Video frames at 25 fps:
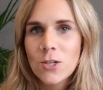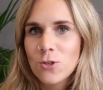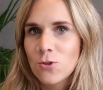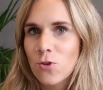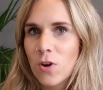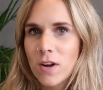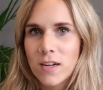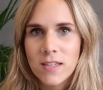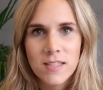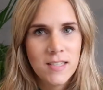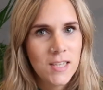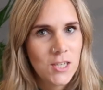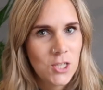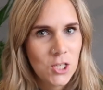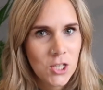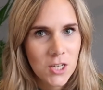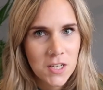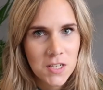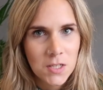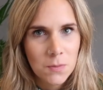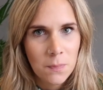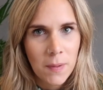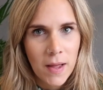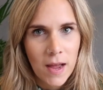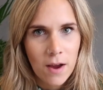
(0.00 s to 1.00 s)
transition
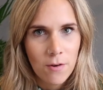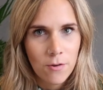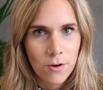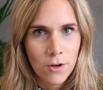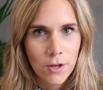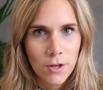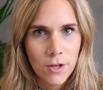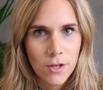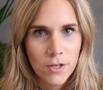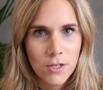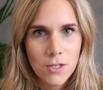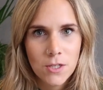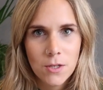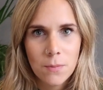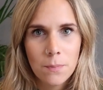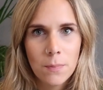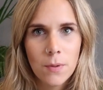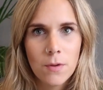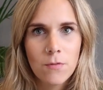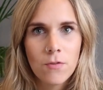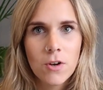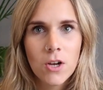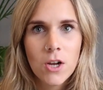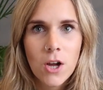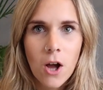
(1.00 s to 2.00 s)
into parenthood.
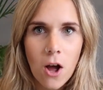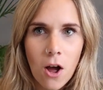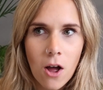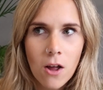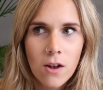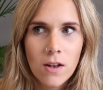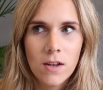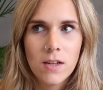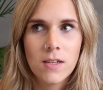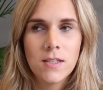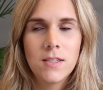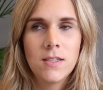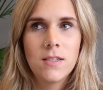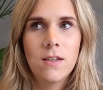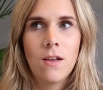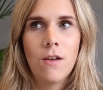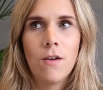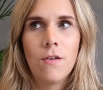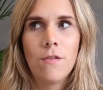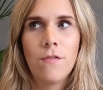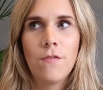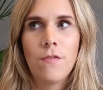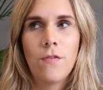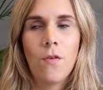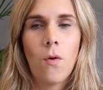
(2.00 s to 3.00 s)
But regardless
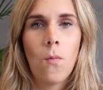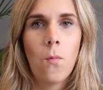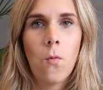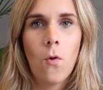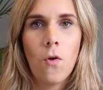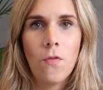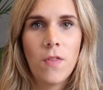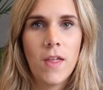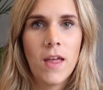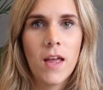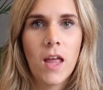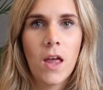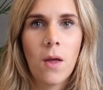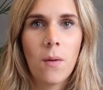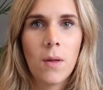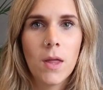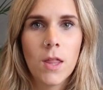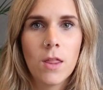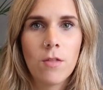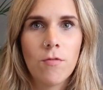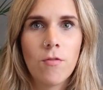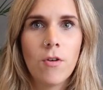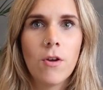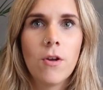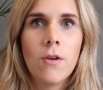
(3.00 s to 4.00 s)
of what they're
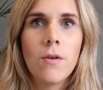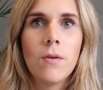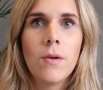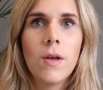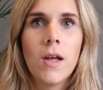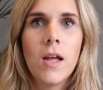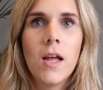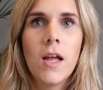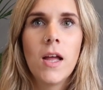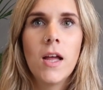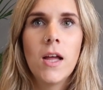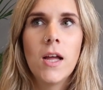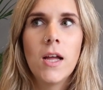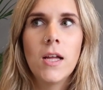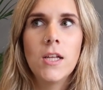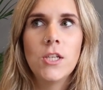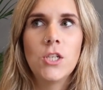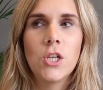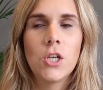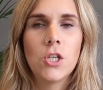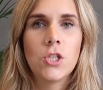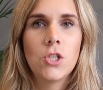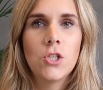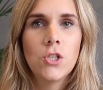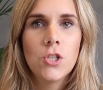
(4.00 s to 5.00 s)
going through,
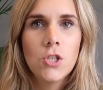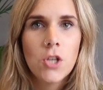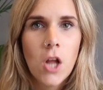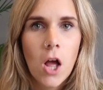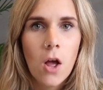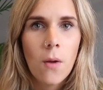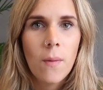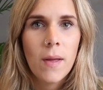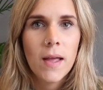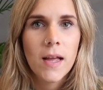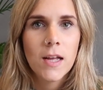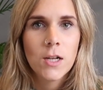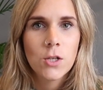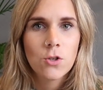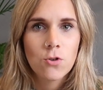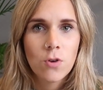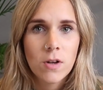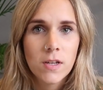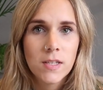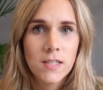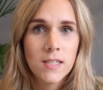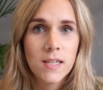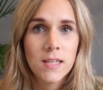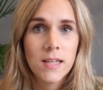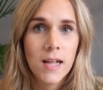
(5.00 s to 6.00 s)
just knowing and
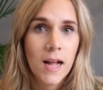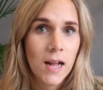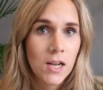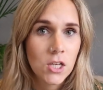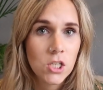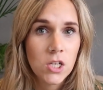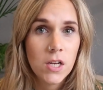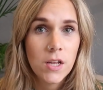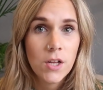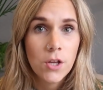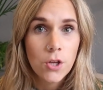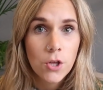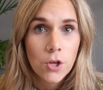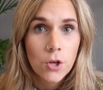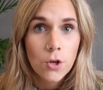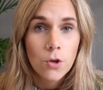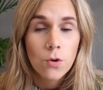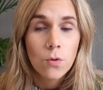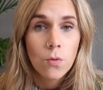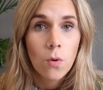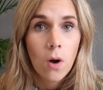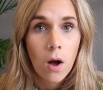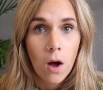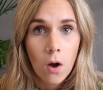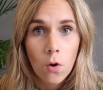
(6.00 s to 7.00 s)
trusting that actually
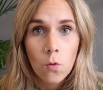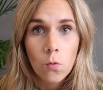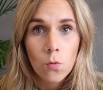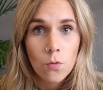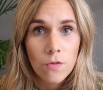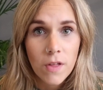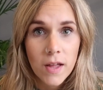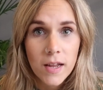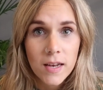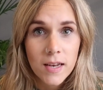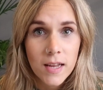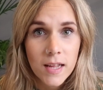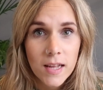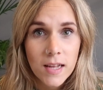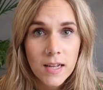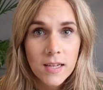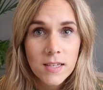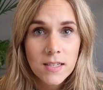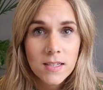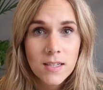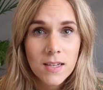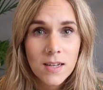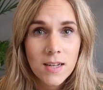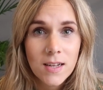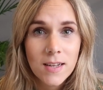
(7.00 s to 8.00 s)
you are all they
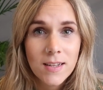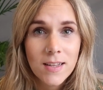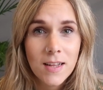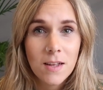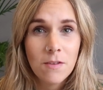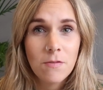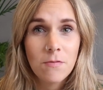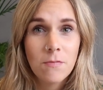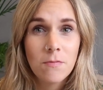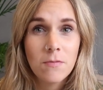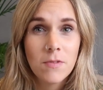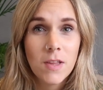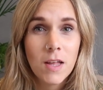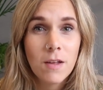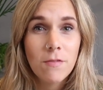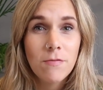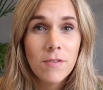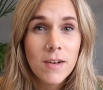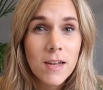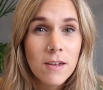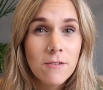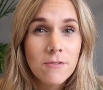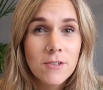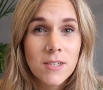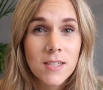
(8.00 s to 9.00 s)
need, and
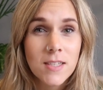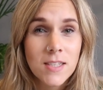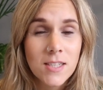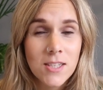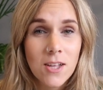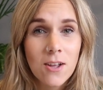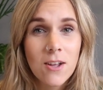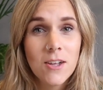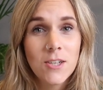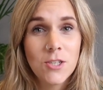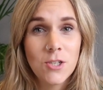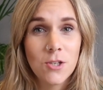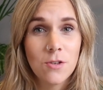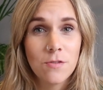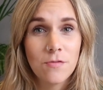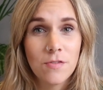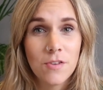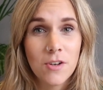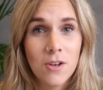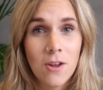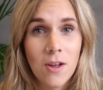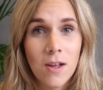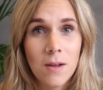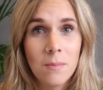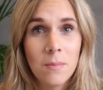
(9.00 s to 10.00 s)
they've lived inside you
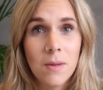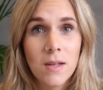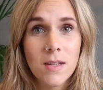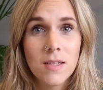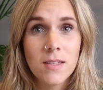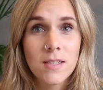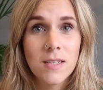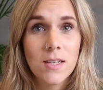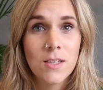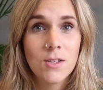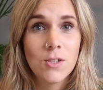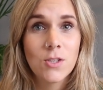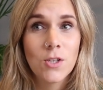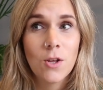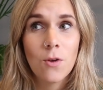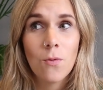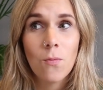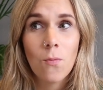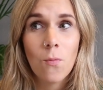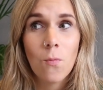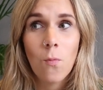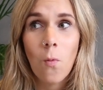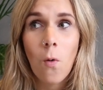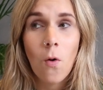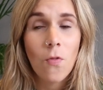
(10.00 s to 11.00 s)
for 9 months, and
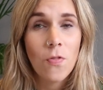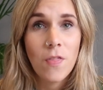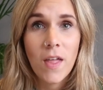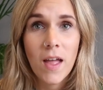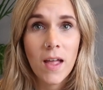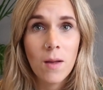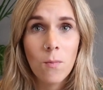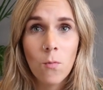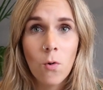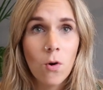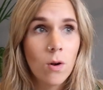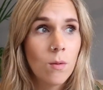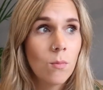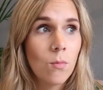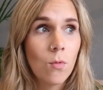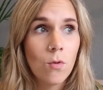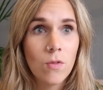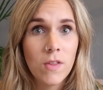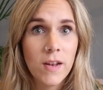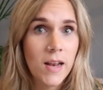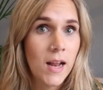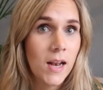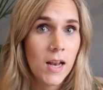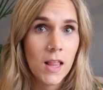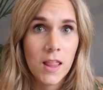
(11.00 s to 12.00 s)
so what they want
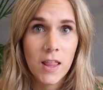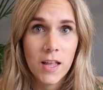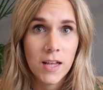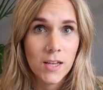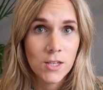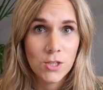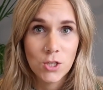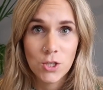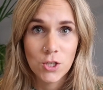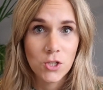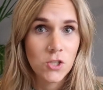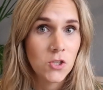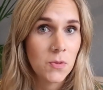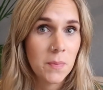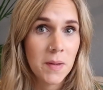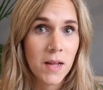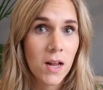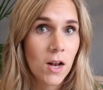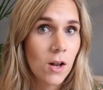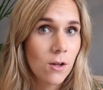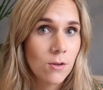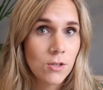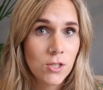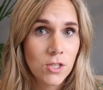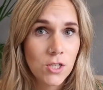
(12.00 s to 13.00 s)
more than anything is just to be
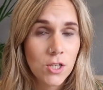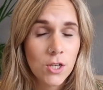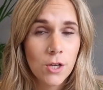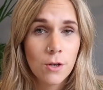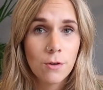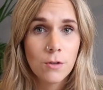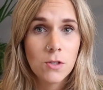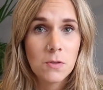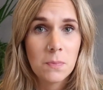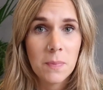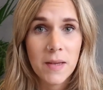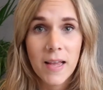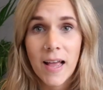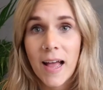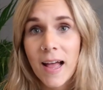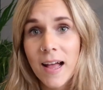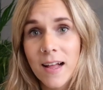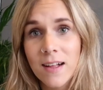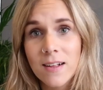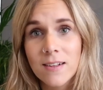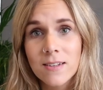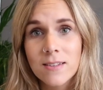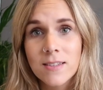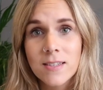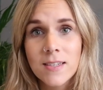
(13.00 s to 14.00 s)
close to you, to be
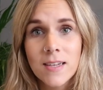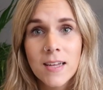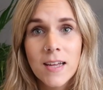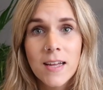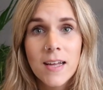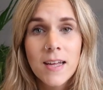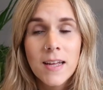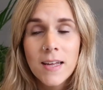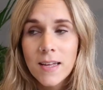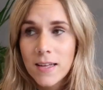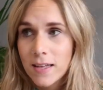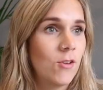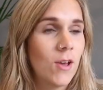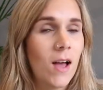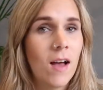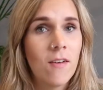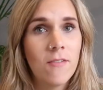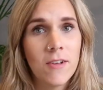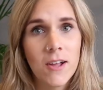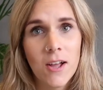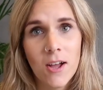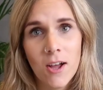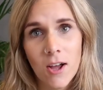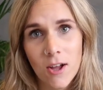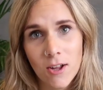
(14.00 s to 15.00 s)
held. If you're
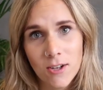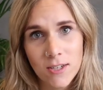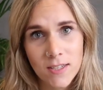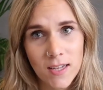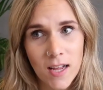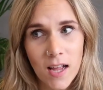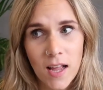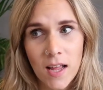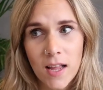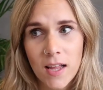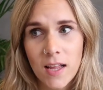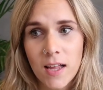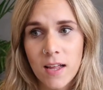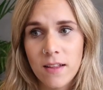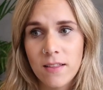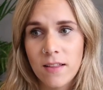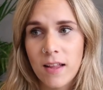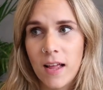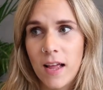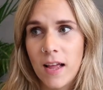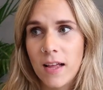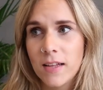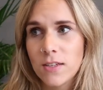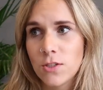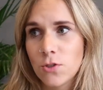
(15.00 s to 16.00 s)
having a hard day and
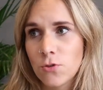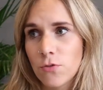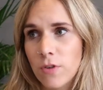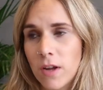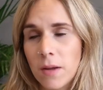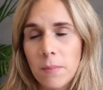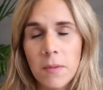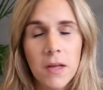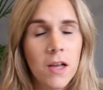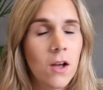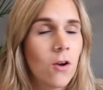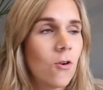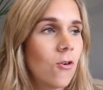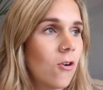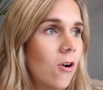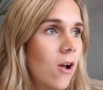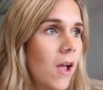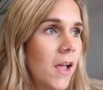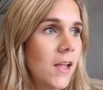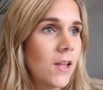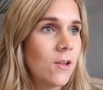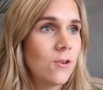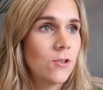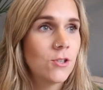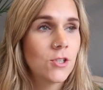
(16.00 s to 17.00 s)
they're screaming and
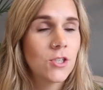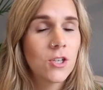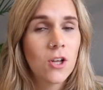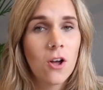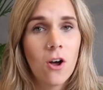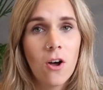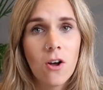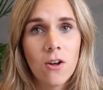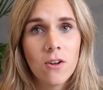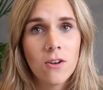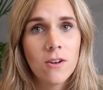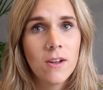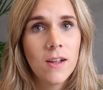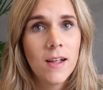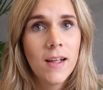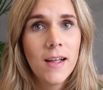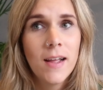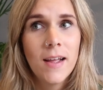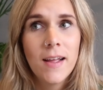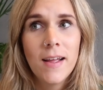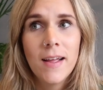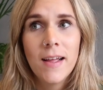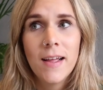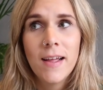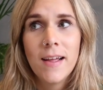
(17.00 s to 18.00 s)
crying,
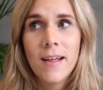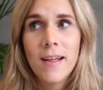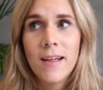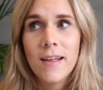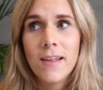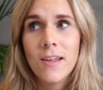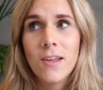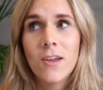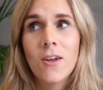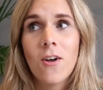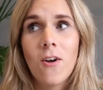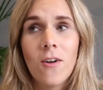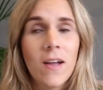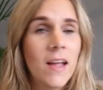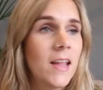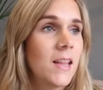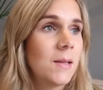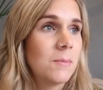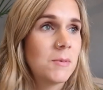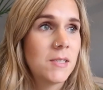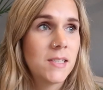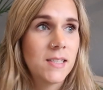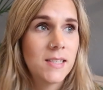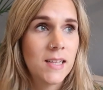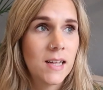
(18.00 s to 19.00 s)
you can't get
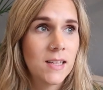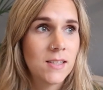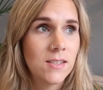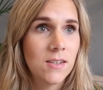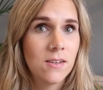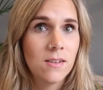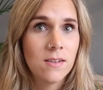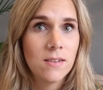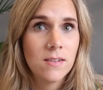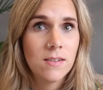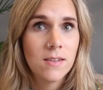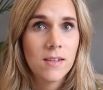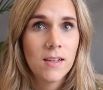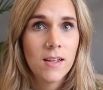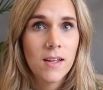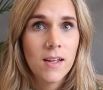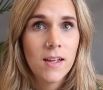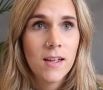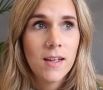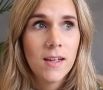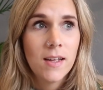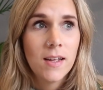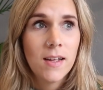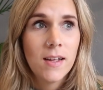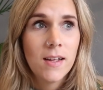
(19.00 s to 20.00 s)
them to settle,
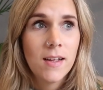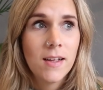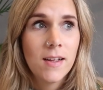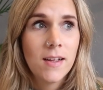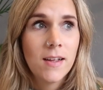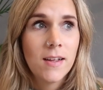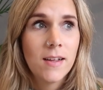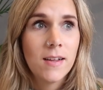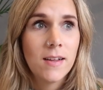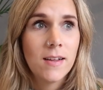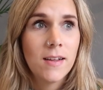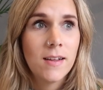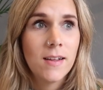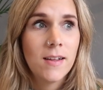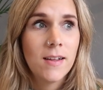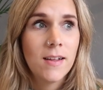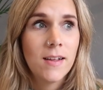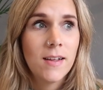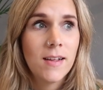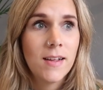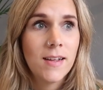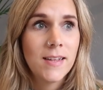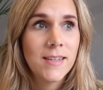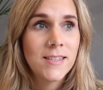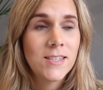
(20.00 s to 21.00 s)

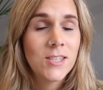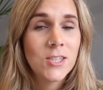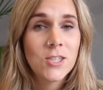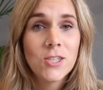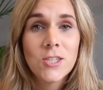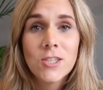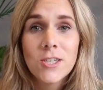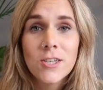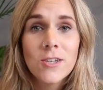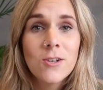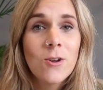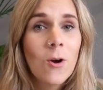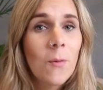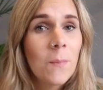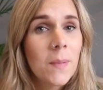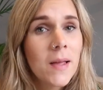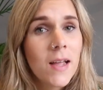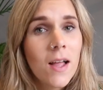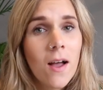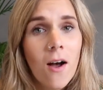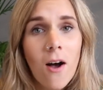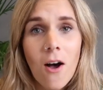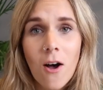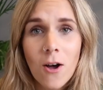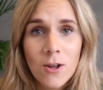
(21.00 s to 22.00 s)
just to not
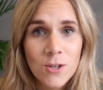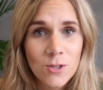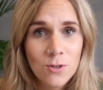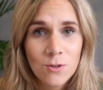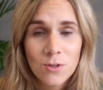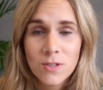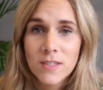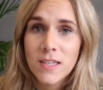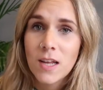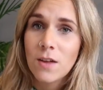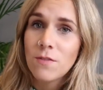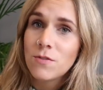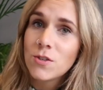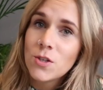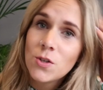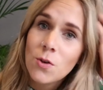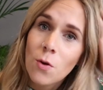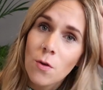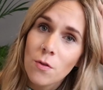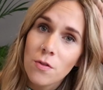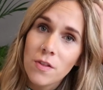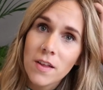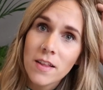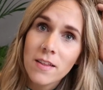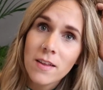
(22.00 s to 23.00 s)
be hard on yourself, to
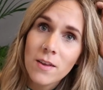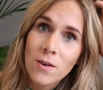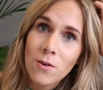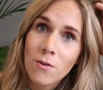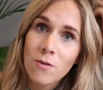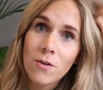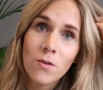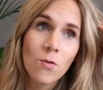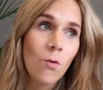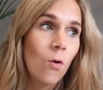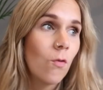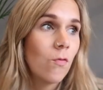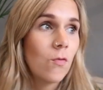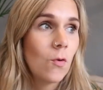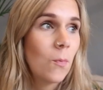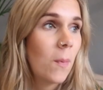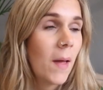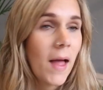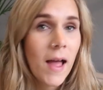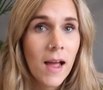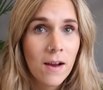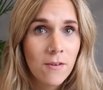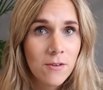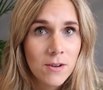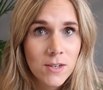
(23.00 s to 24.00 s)
not think that you're an awful
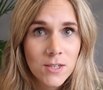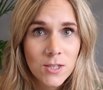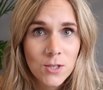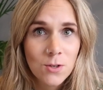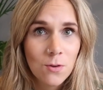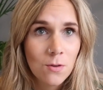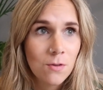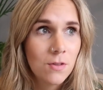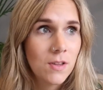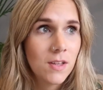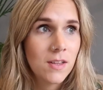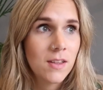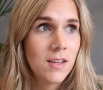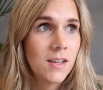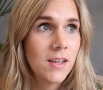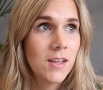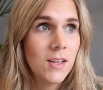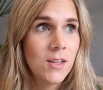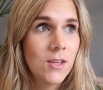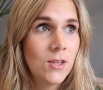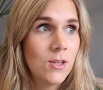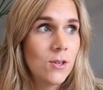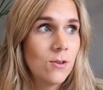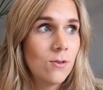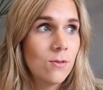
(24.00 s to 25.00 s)
parent, to not think
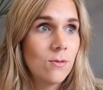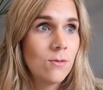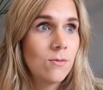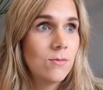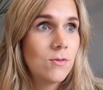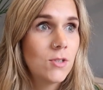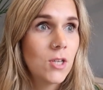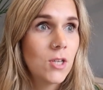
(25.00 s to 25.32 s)
that you